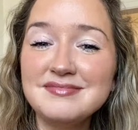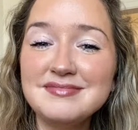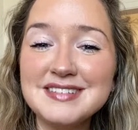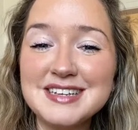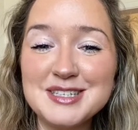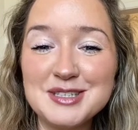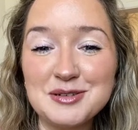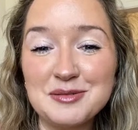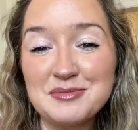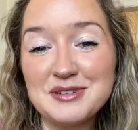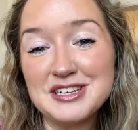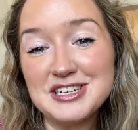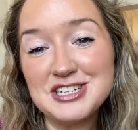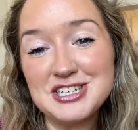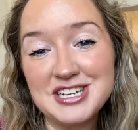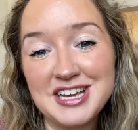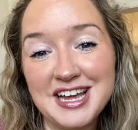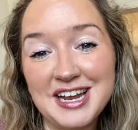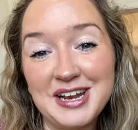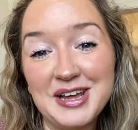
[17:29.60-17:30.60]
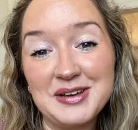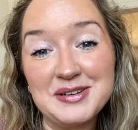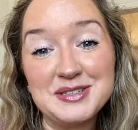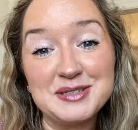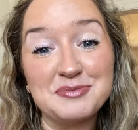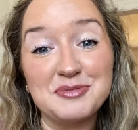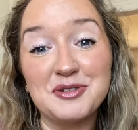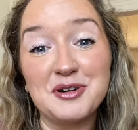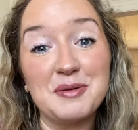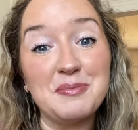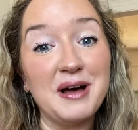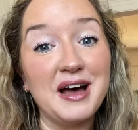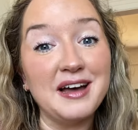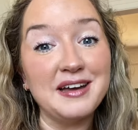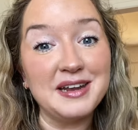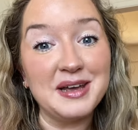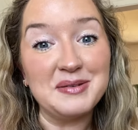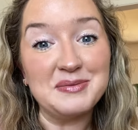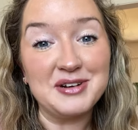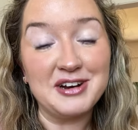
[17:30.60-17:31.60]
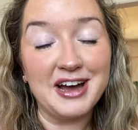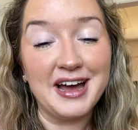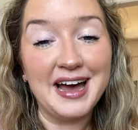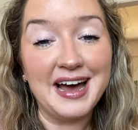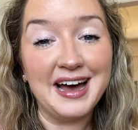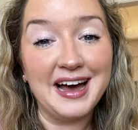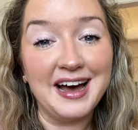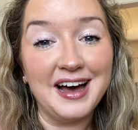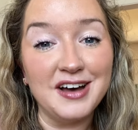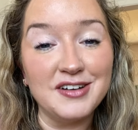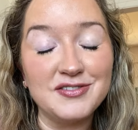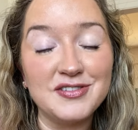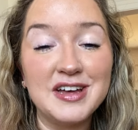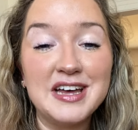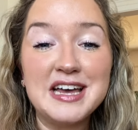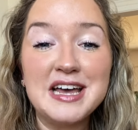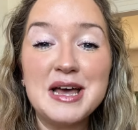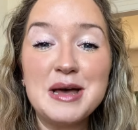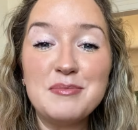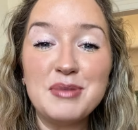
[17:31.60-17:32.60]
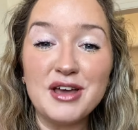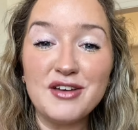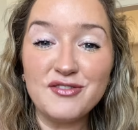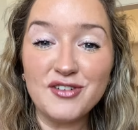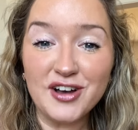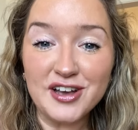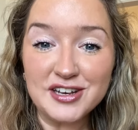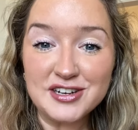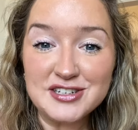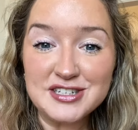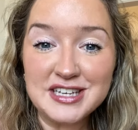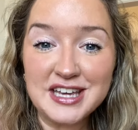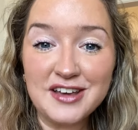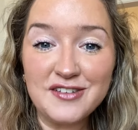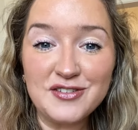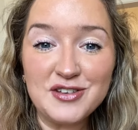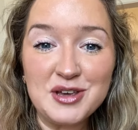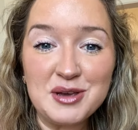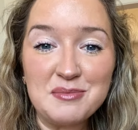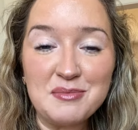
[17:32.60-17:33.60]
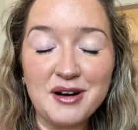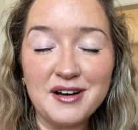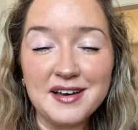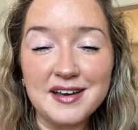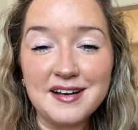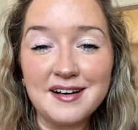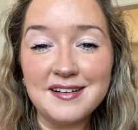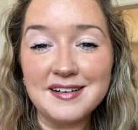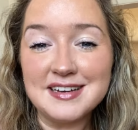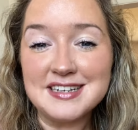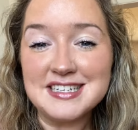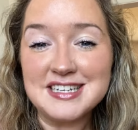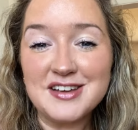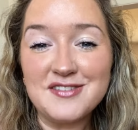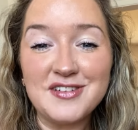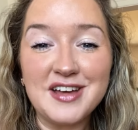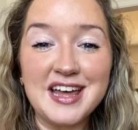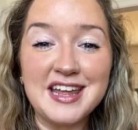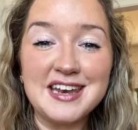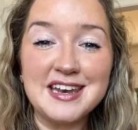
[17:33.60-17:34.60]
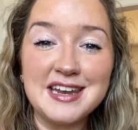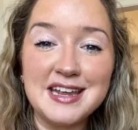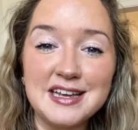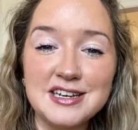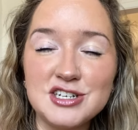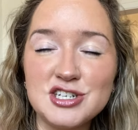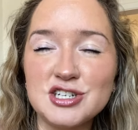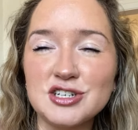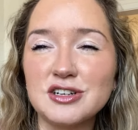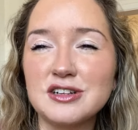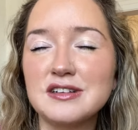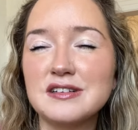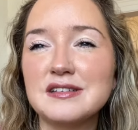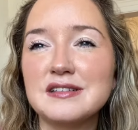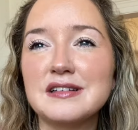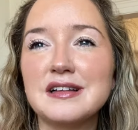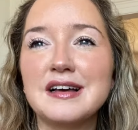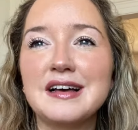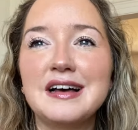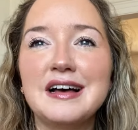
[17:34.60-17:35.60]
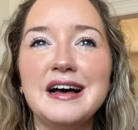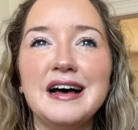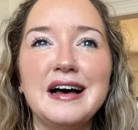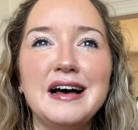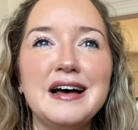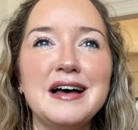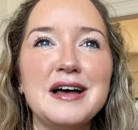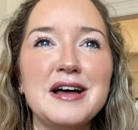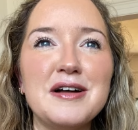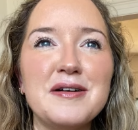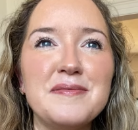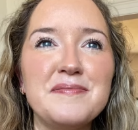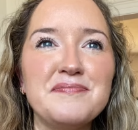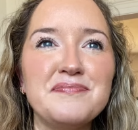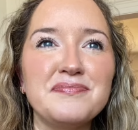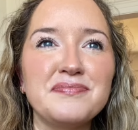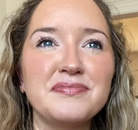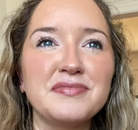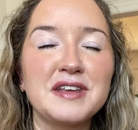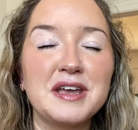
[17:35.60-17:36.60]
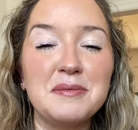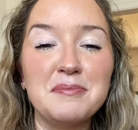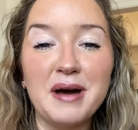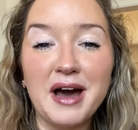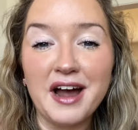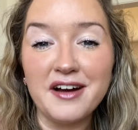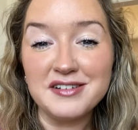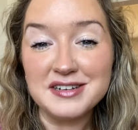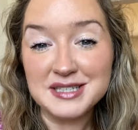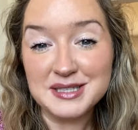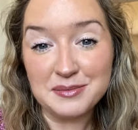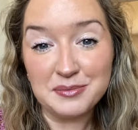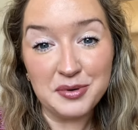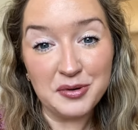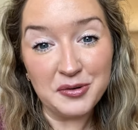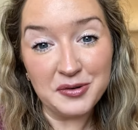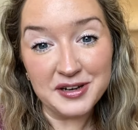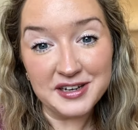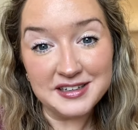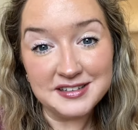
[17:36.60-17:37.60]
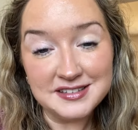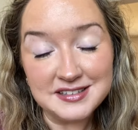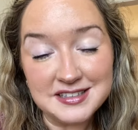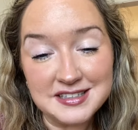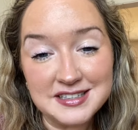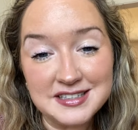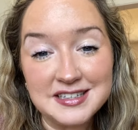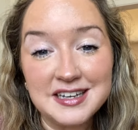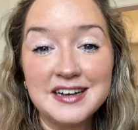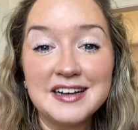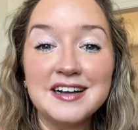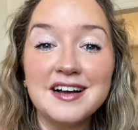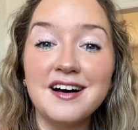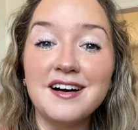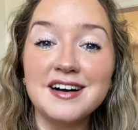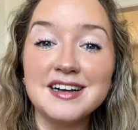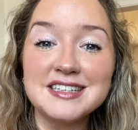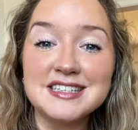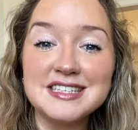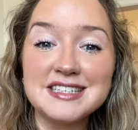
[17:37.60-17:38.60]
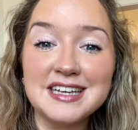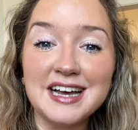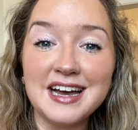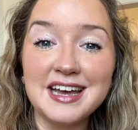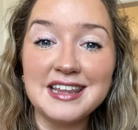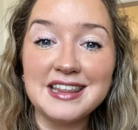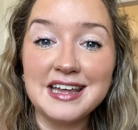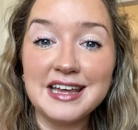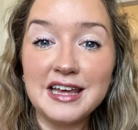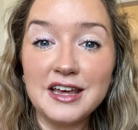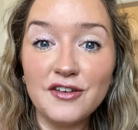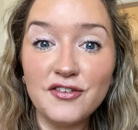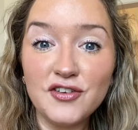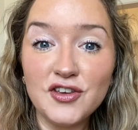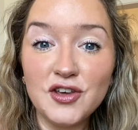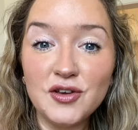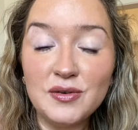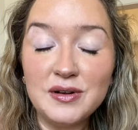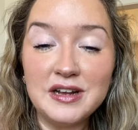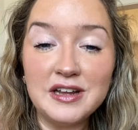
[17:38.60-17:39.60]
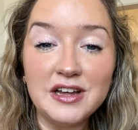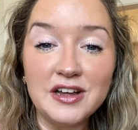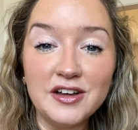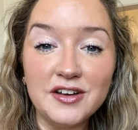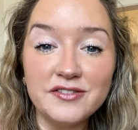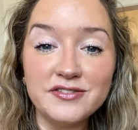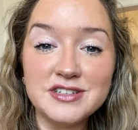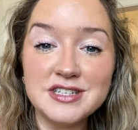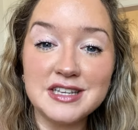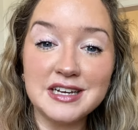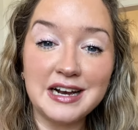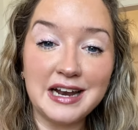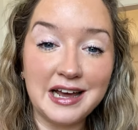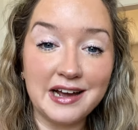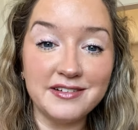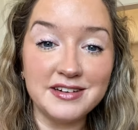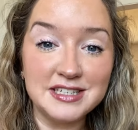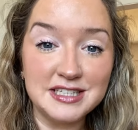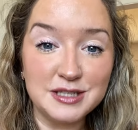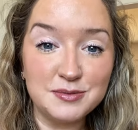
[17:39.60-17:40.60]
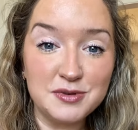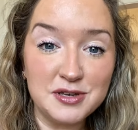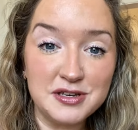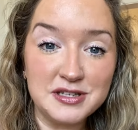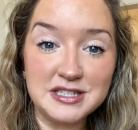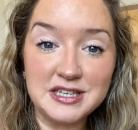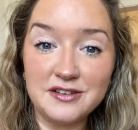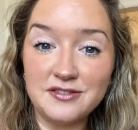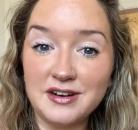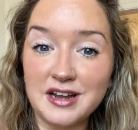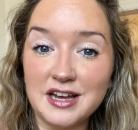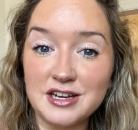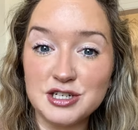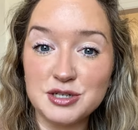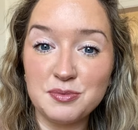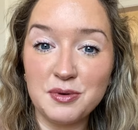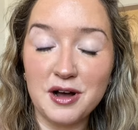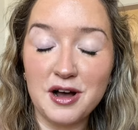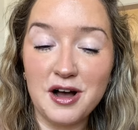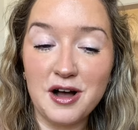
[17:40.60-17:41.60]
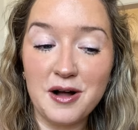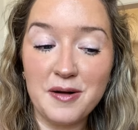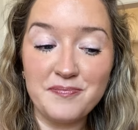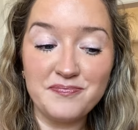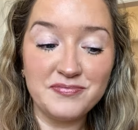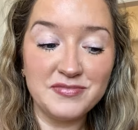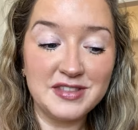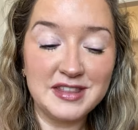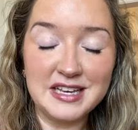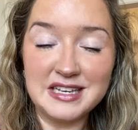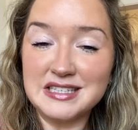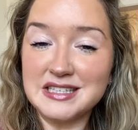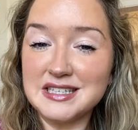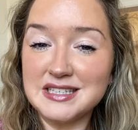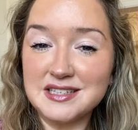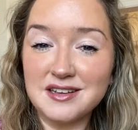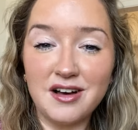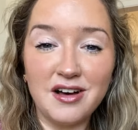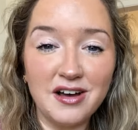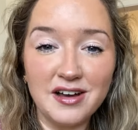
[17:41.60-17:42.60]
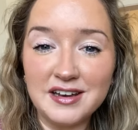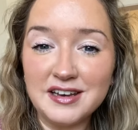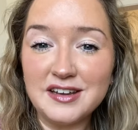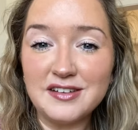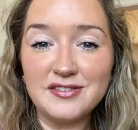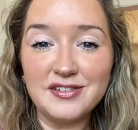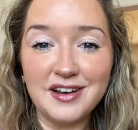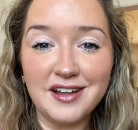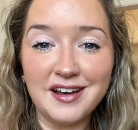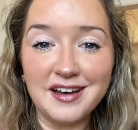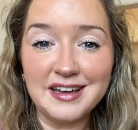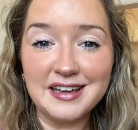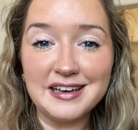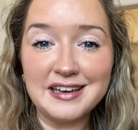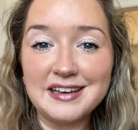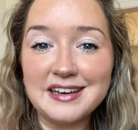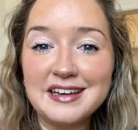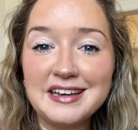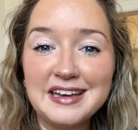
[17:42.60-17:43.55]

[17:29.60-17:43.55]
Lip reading: So I'm going to share loads more about it when I have. But if I could give you my kind of initial comparison points, I'd say that if you loved the Clarins Beauty Flash Balm, this is kind of like,